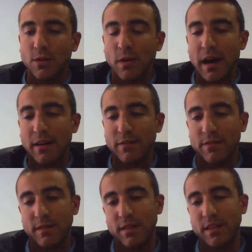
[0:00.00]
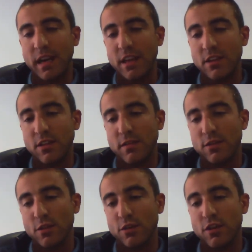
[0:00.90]
to have the list
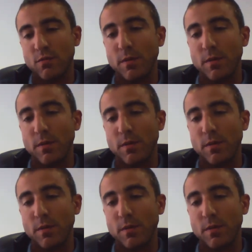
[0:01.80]
of sources